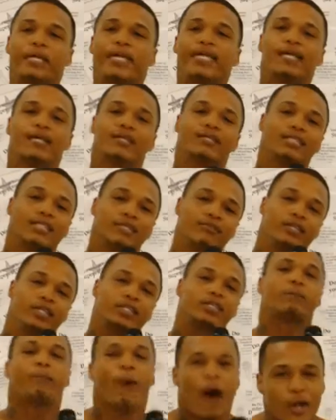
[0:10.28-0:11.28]
Media TV.
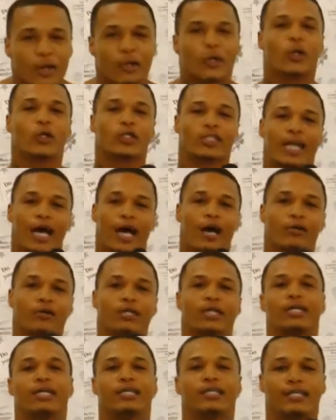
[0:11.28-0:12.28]
It's about to go
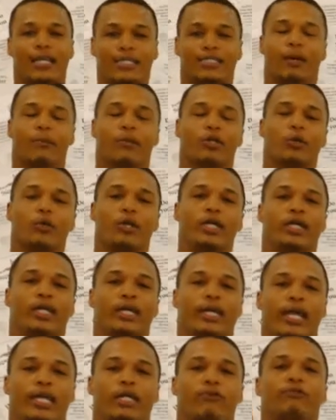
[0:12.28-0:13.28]
down. That's how the week
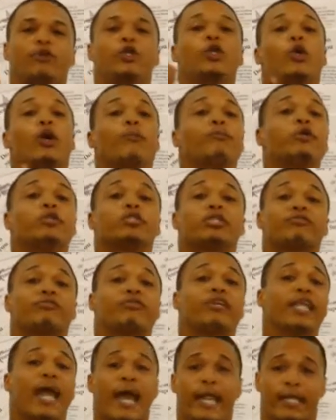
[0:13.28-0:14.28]
again. If you are a music
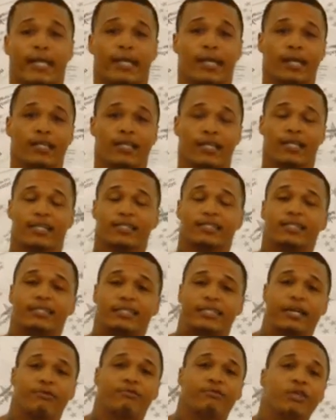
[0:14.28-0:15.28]
fanatic, then this
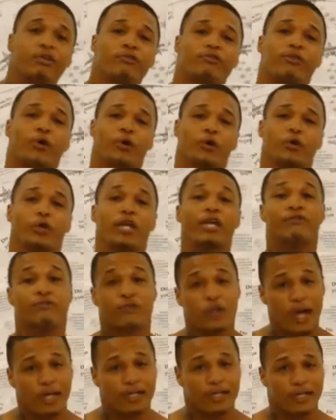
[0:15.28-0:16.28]
is definitely for you. If
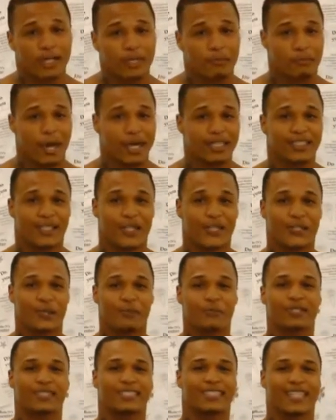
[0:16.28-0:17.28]
not, it might change
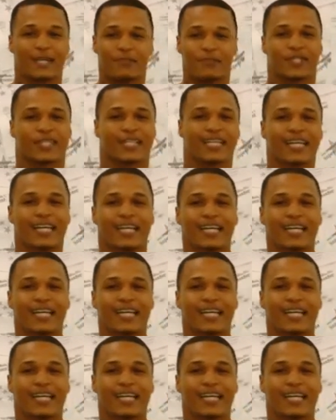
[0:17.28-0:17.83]
your perception.